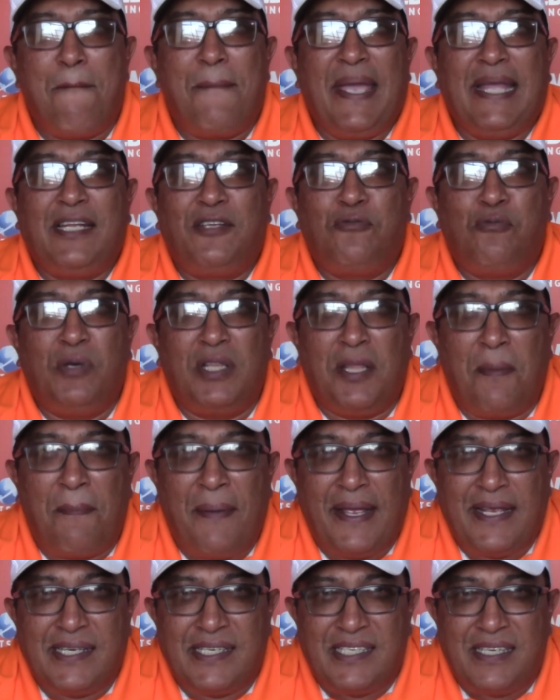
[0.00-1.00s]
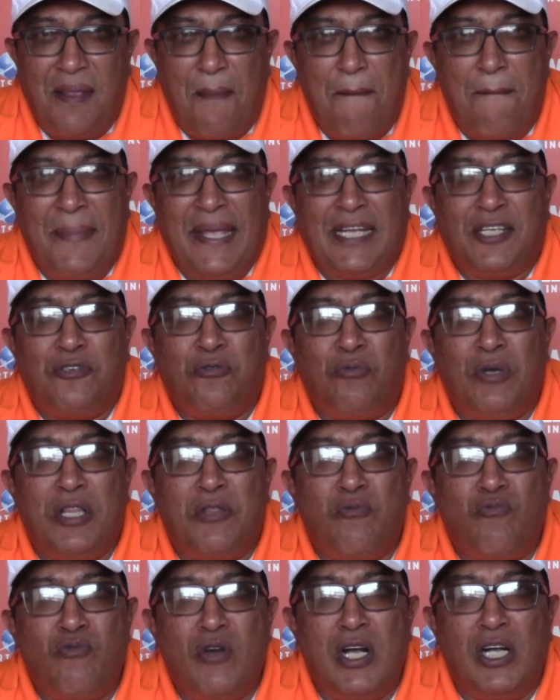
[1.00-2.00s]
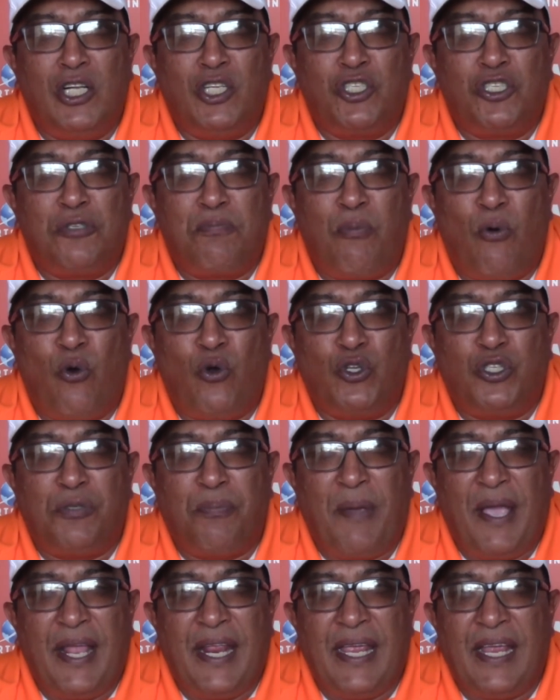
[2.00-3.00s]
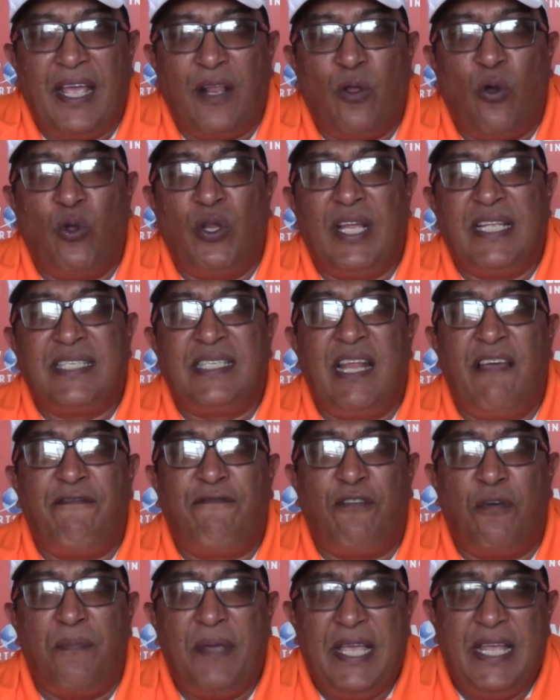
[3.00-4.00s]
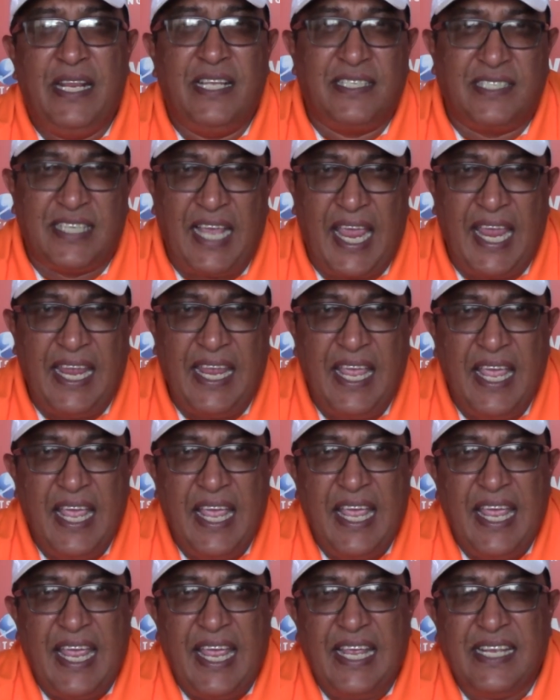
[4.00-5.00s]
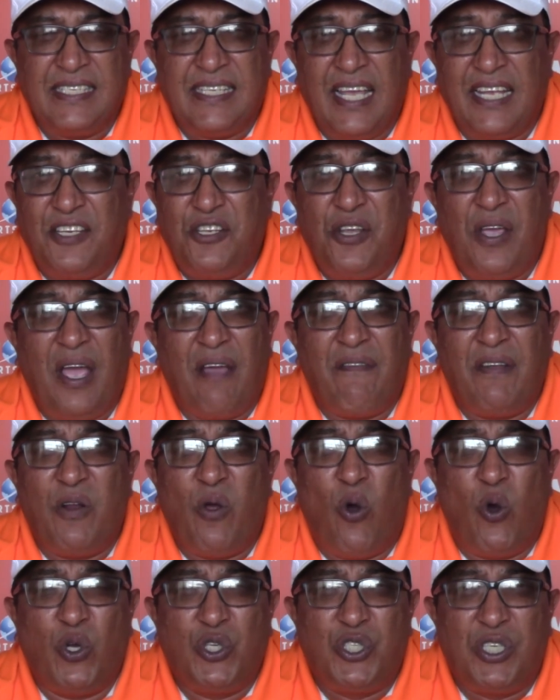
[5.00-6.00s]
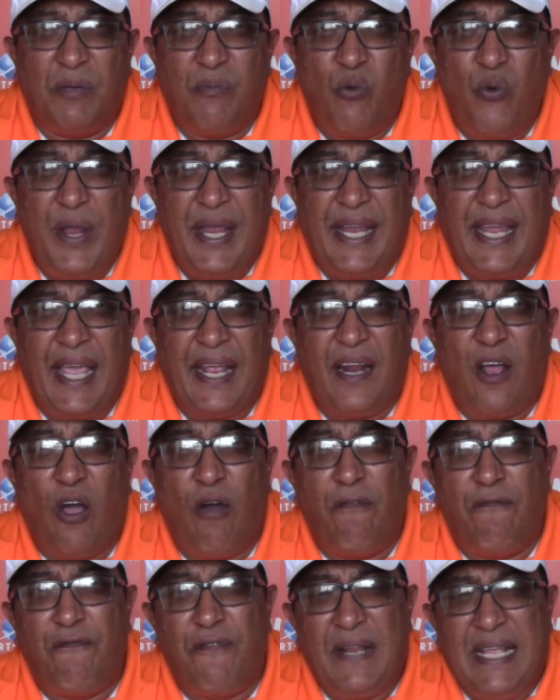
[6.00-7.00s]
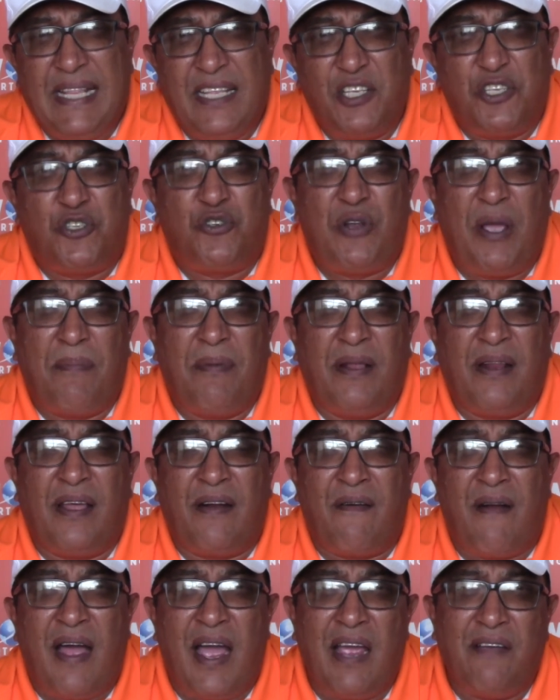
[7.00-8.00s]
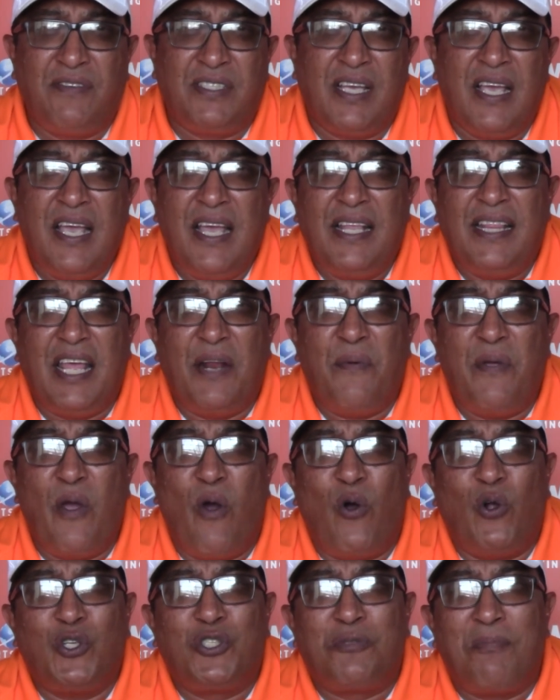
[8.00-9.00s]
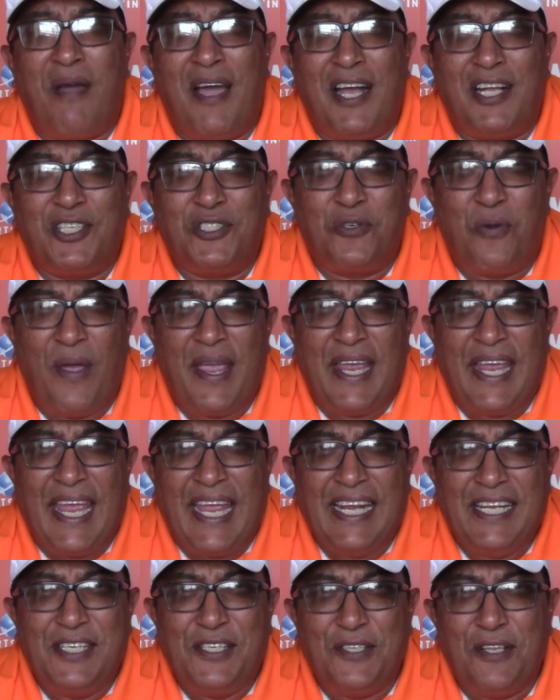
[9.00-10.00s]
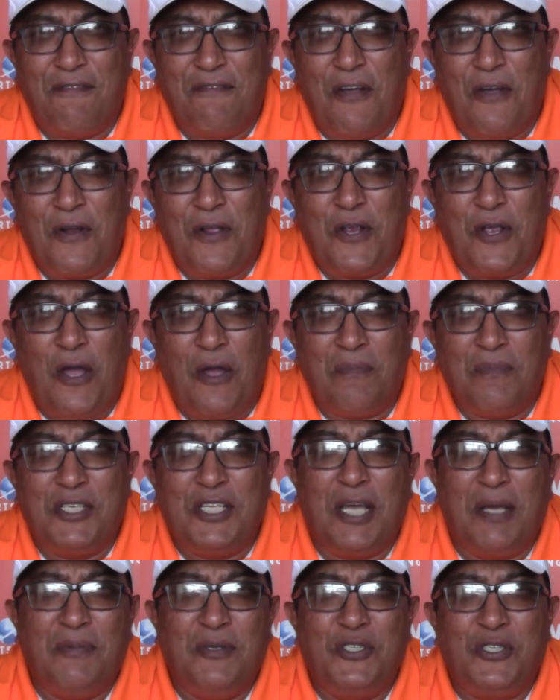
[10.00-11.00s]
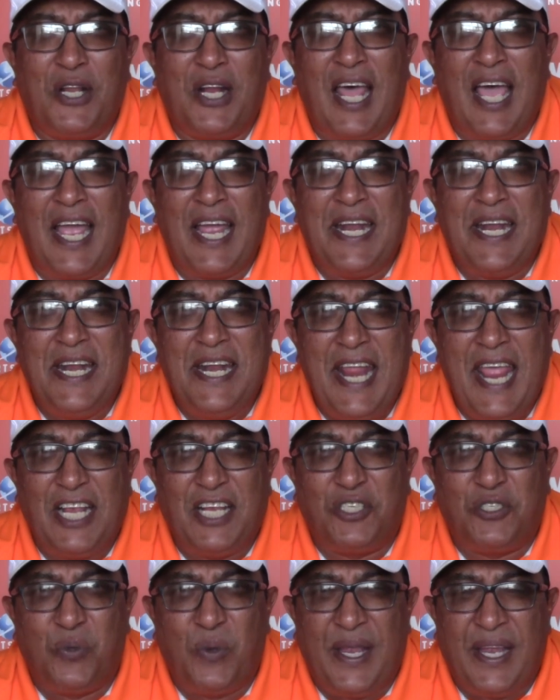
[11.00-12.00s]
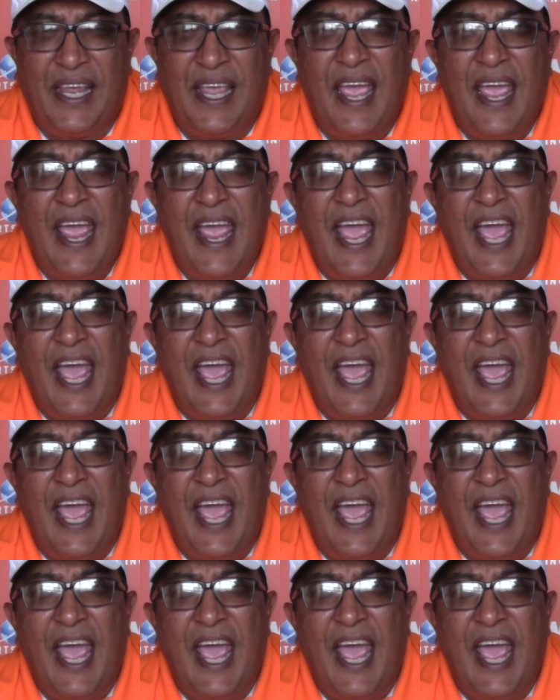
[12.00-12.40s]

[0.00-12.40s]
Bet with the best, bet with World Sports Betting. And all that's left for me to say is that you have an awesome weekend. Hopefully this treble arrives, then we're all smiles going into the Vodacom Durban July next week.